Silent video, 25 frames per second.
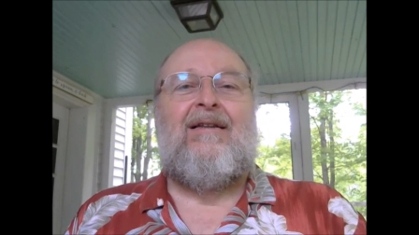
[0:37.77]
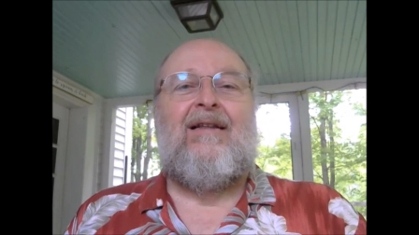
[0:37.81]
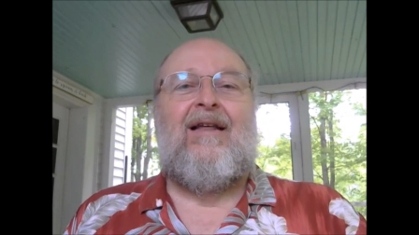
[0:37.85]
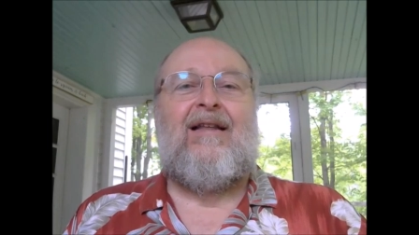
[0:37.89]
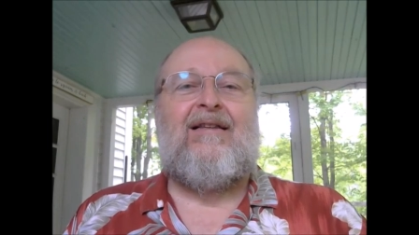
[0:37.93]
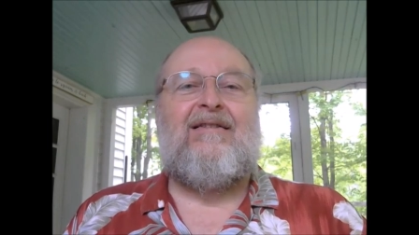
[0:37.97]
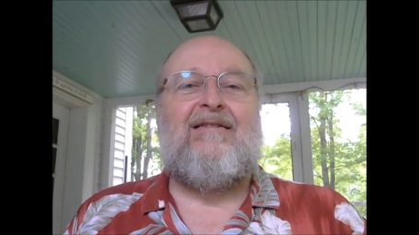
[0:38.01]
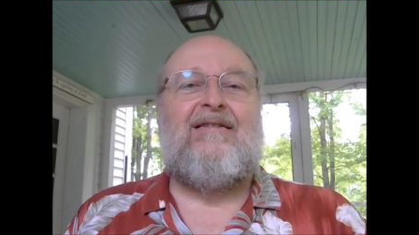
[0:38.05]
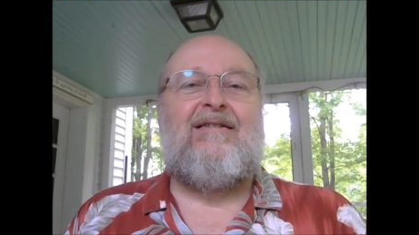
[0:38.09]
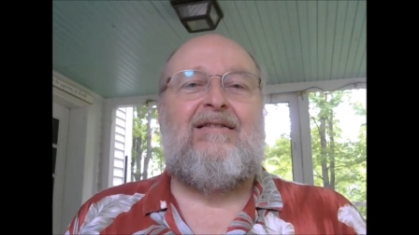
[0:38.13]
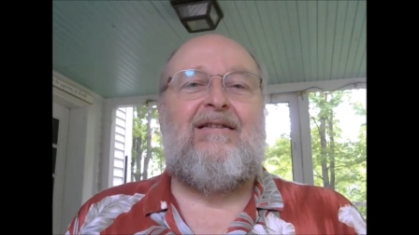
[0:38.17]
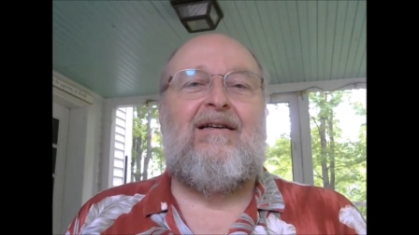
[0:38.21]

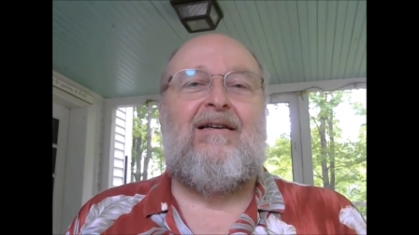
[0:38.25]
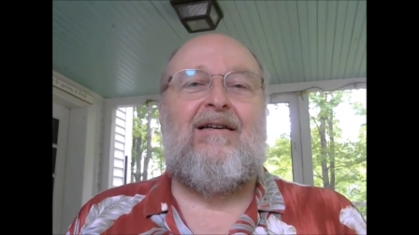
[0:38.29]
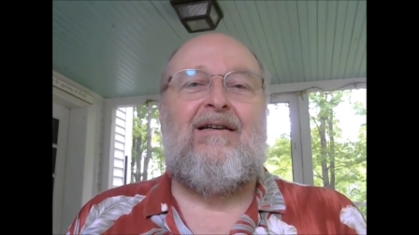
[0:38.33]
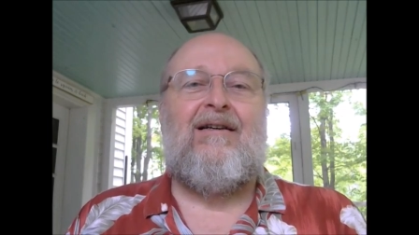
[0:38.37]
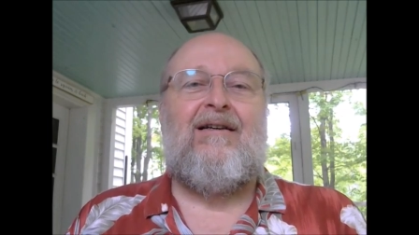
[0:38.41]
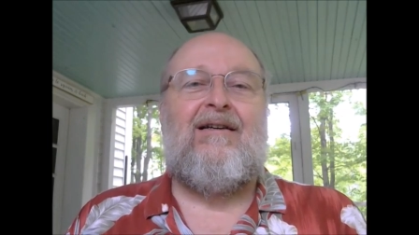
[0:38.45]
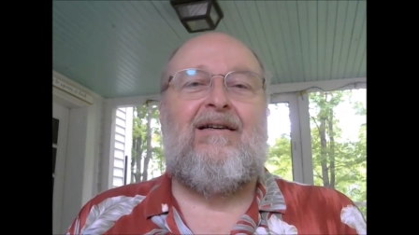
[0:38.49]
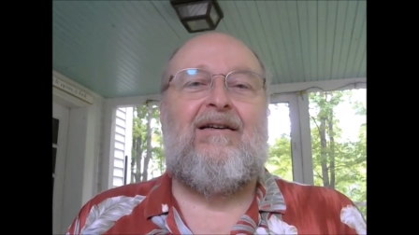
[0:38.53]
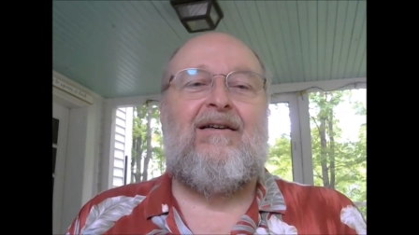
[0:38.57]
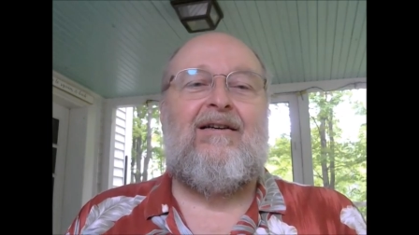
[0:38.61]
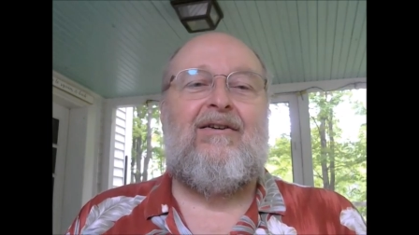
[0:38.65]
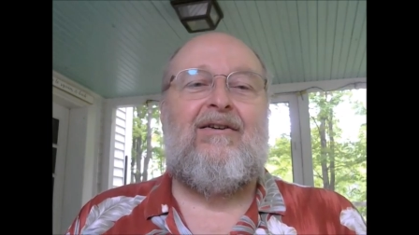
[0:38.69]
that's uh,
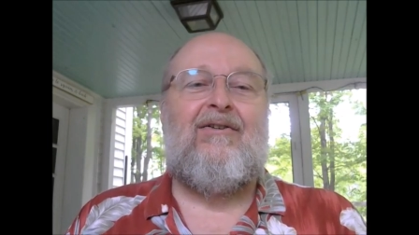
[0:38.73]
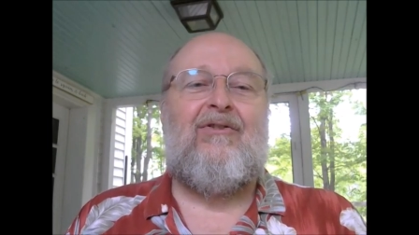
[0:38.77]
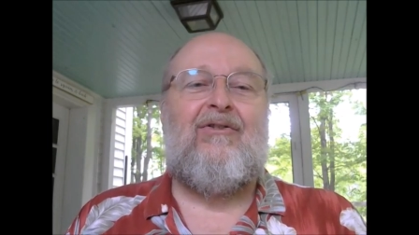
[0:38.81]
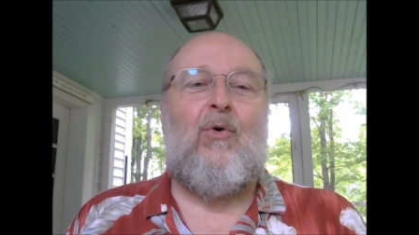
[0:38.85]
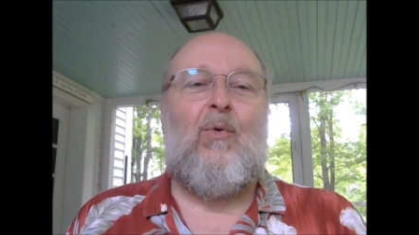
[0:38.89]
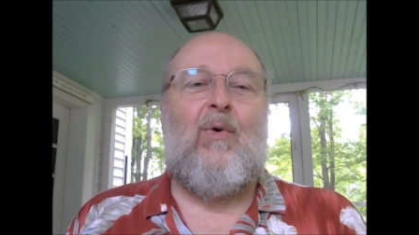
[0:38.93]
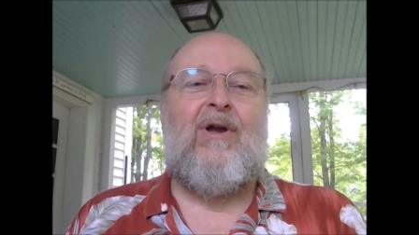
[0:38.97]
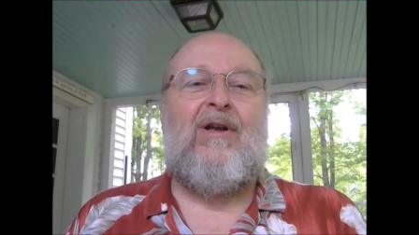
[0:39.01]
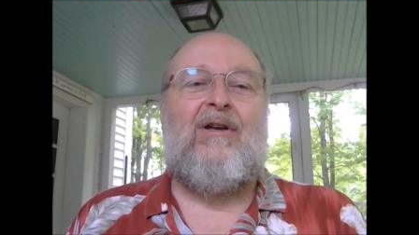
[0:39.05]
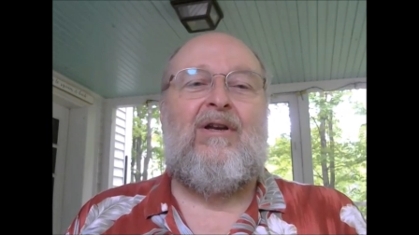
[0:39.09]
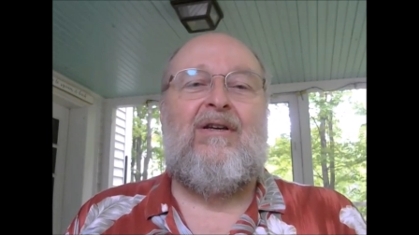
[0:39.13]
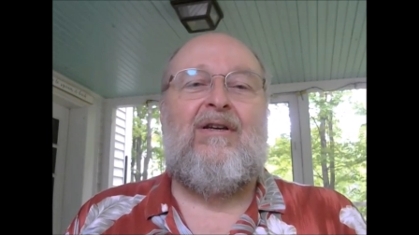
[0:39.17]

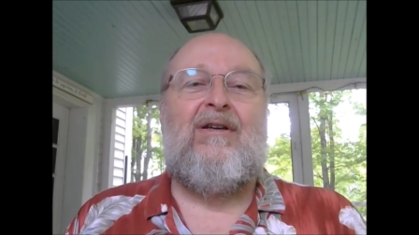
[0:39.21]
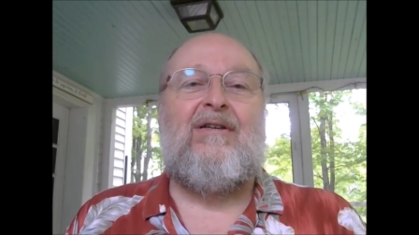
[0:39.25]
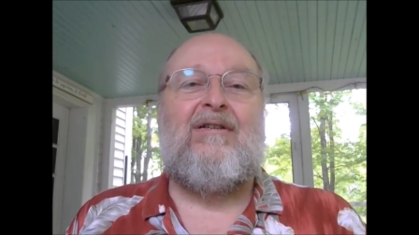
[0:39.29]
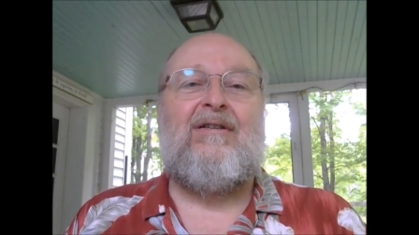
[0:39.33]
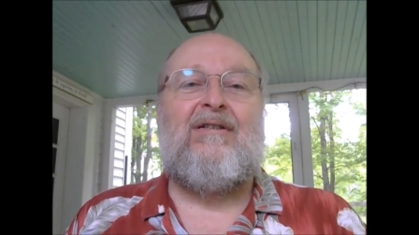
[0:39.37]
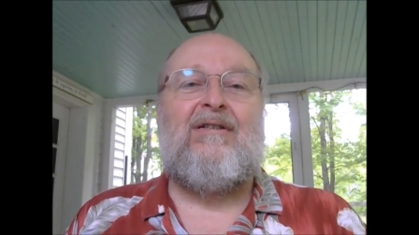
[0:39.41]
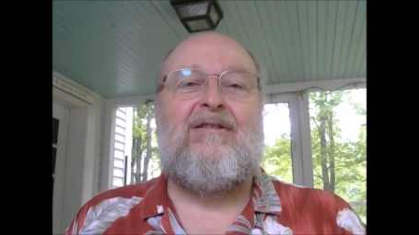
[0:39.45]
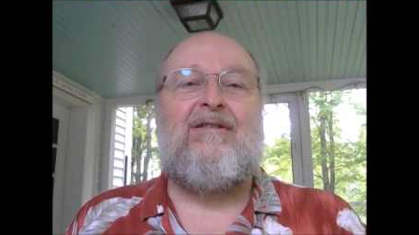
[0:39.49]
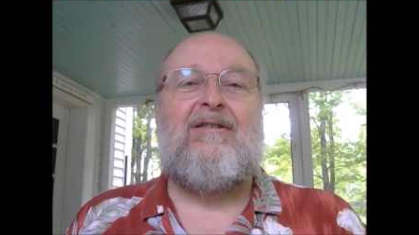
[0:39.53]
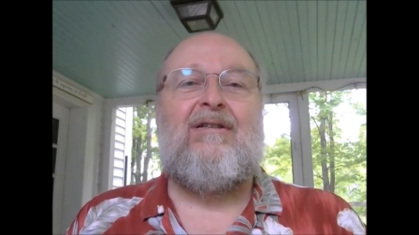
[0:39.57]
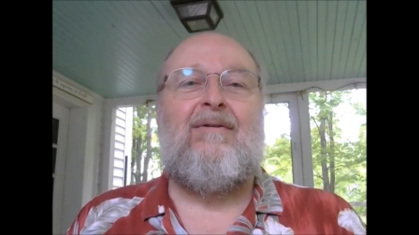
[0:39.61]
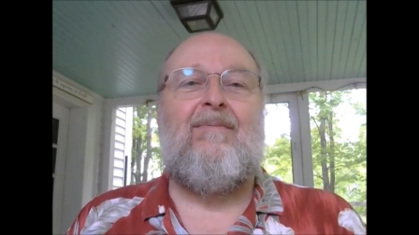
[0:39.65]
the way it
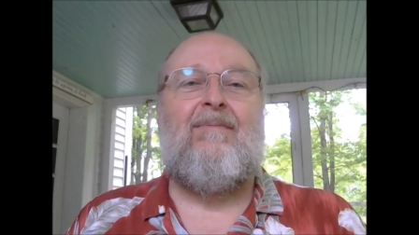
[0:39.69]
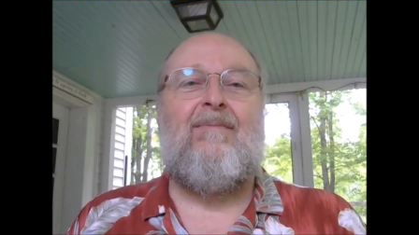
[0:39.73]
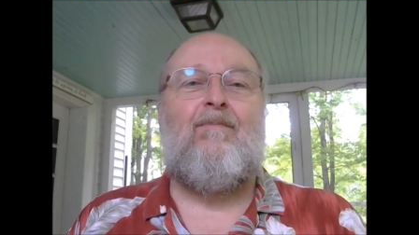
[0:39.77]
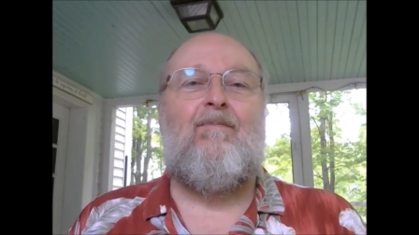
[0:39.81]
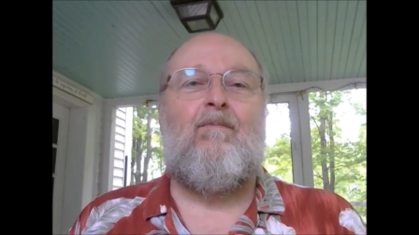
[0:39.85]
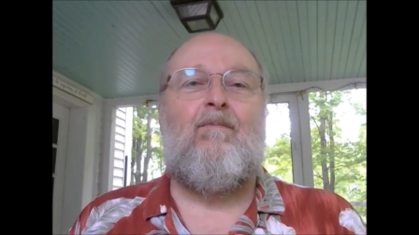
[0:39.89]
is.